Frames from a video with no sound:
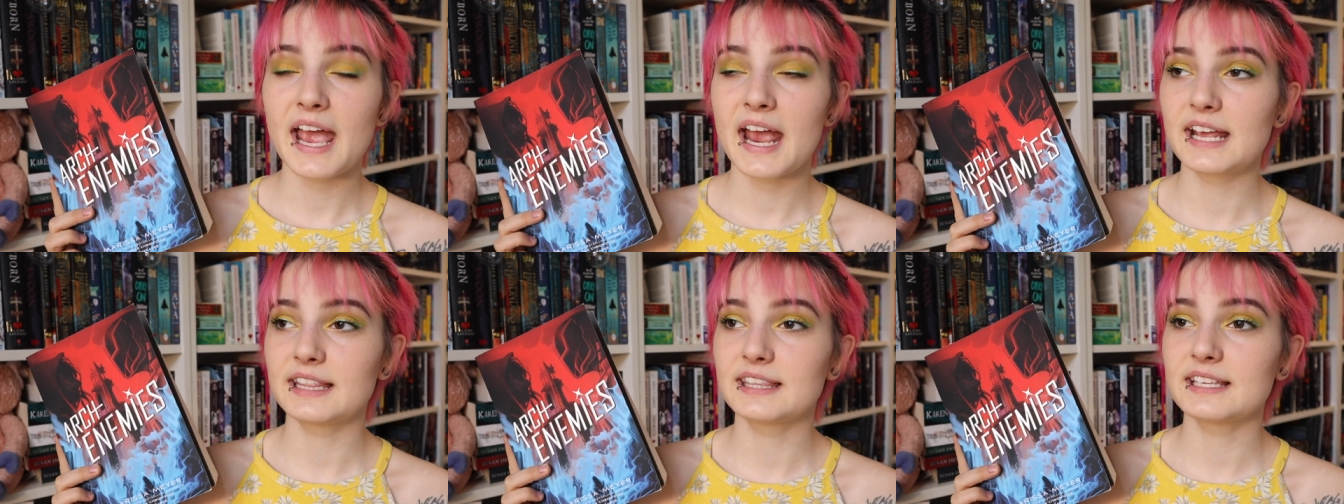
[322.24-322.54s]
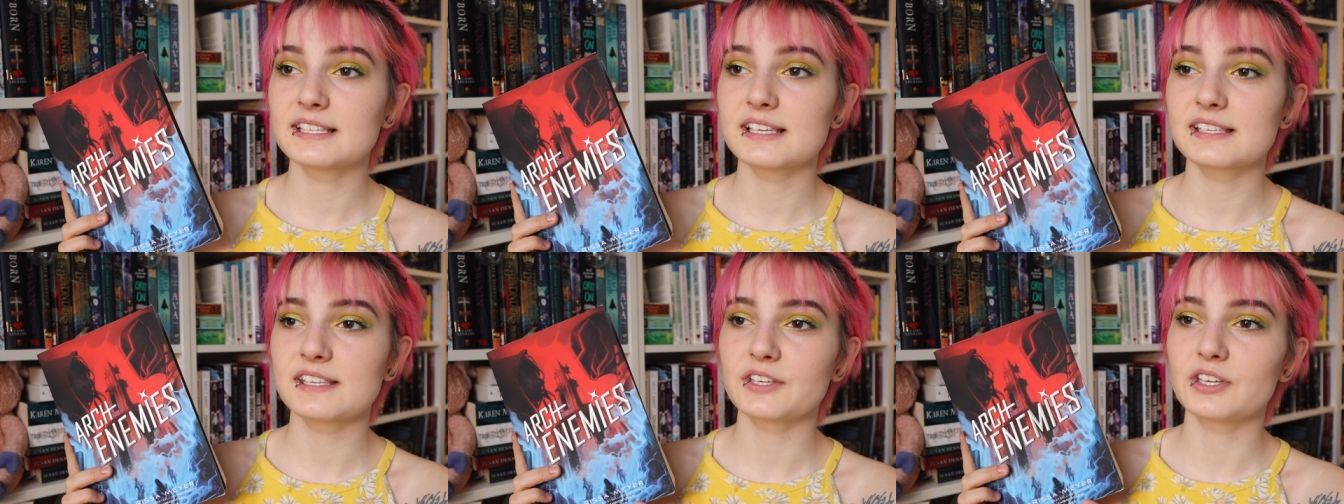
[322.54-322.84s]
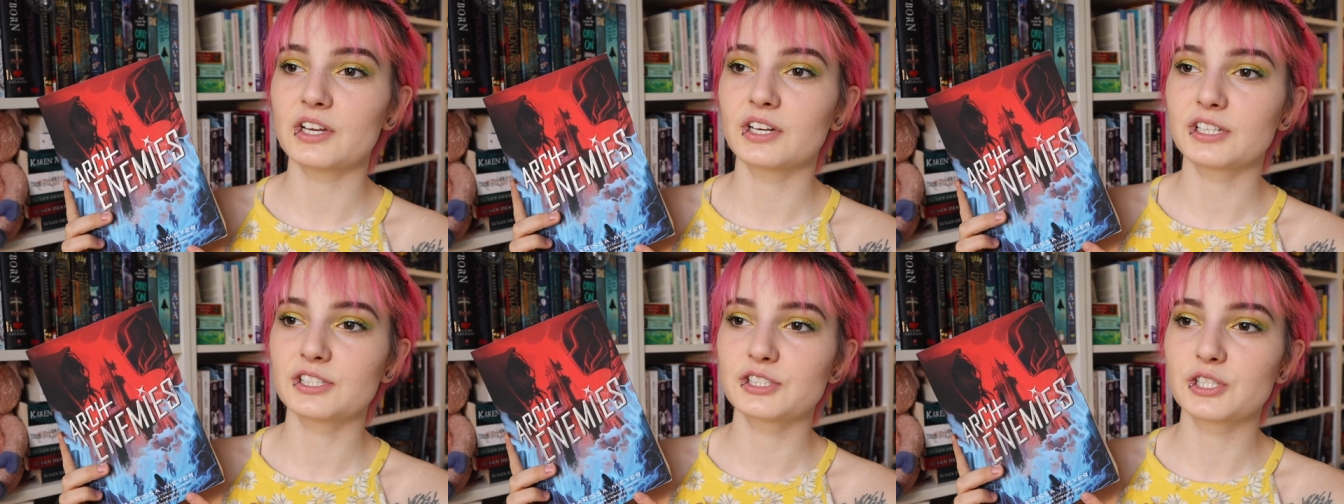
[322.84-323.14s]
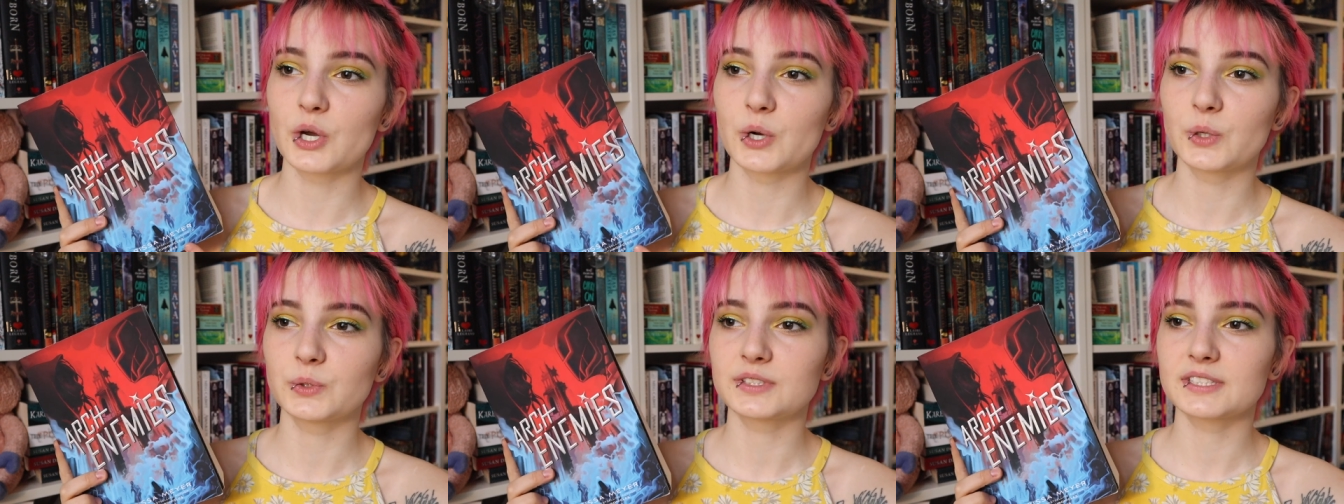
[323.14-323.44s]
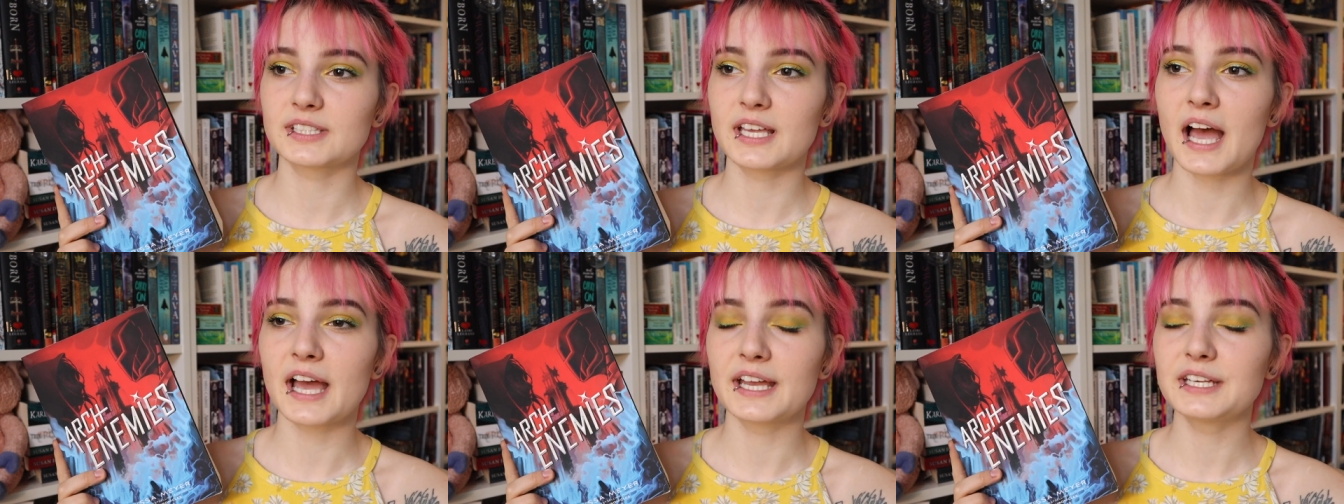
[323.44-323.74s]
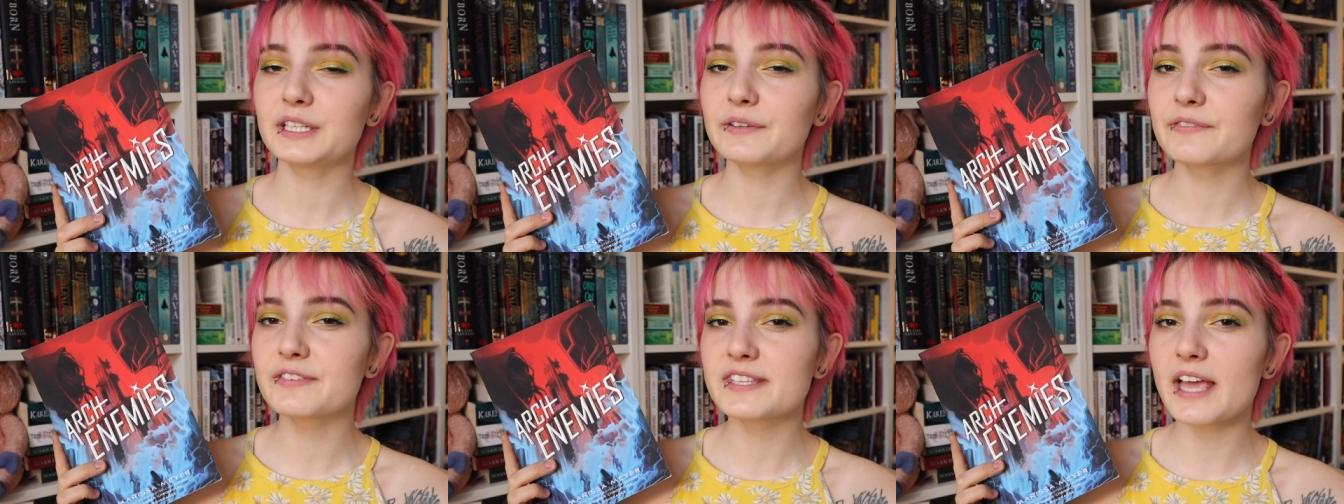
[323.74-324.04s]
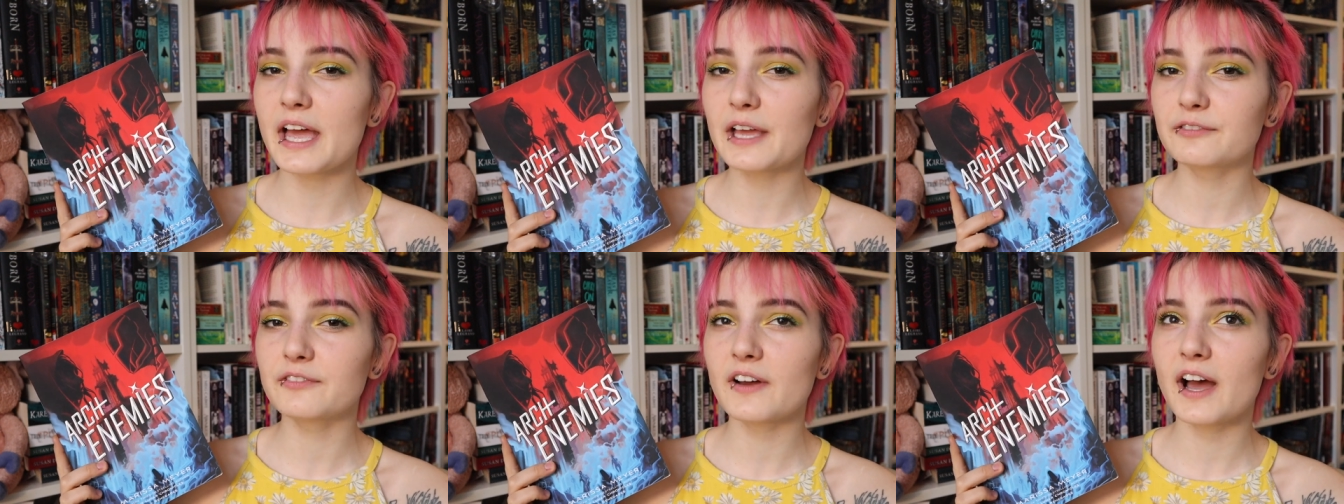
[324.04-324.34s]
And this is a young adult kind of
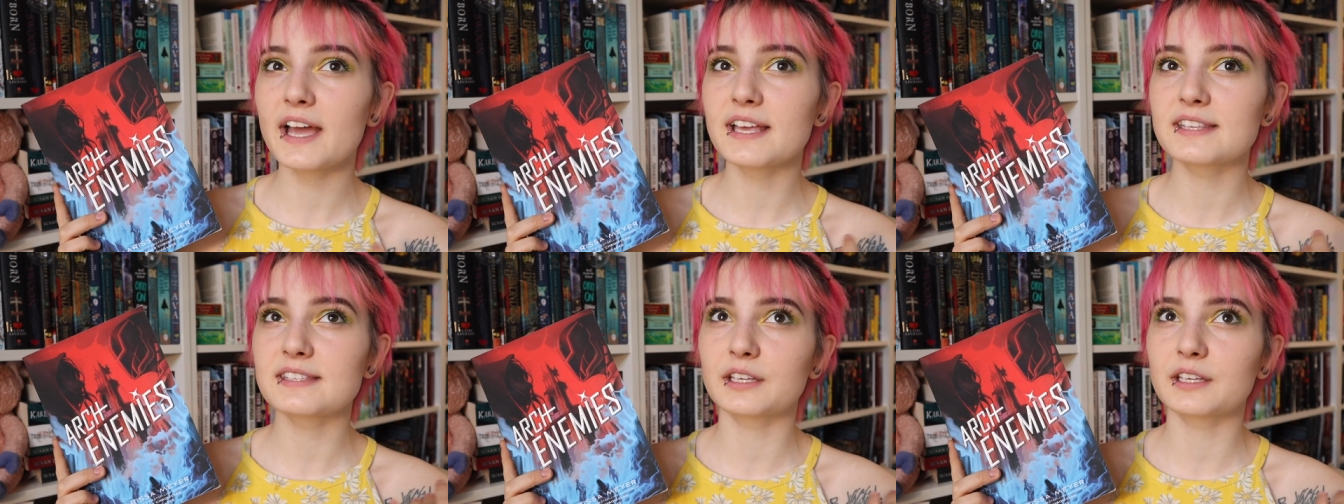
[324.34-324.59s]
sci-fi.